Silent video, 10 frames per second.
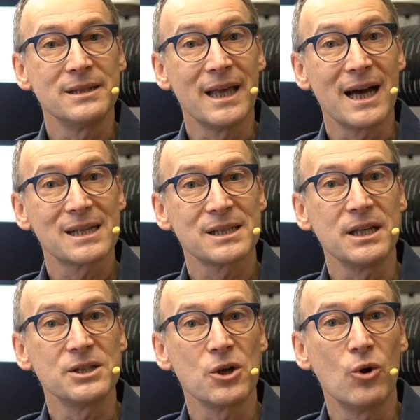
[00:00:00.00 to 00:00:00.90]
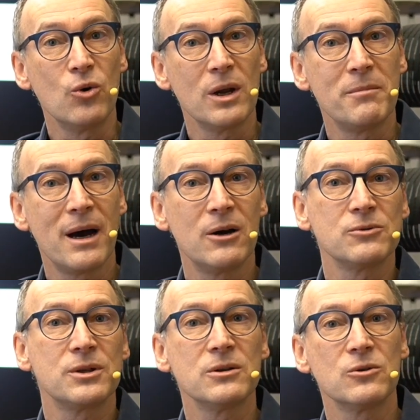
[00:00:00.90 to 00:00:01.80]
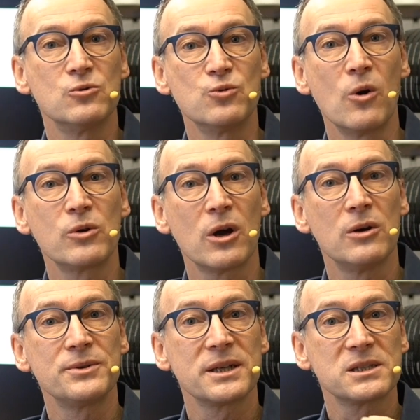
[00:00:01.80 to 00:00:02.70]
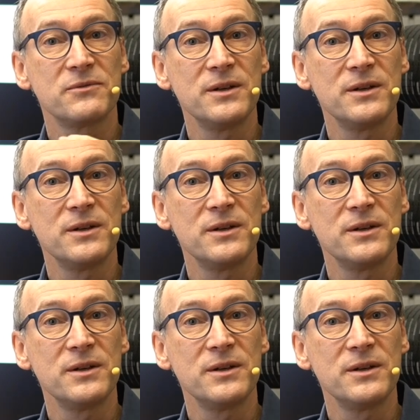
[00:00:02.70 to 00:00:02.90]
DAX is all about row context,